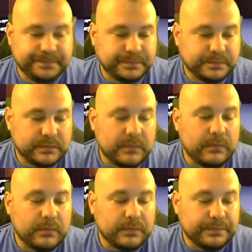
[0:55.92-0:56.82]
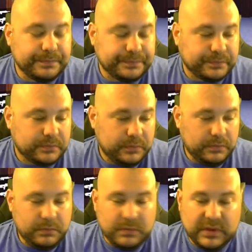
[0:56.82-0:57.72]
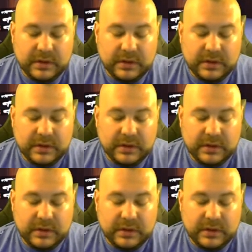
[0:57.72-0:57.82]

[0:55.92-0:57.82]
Nobody speaks.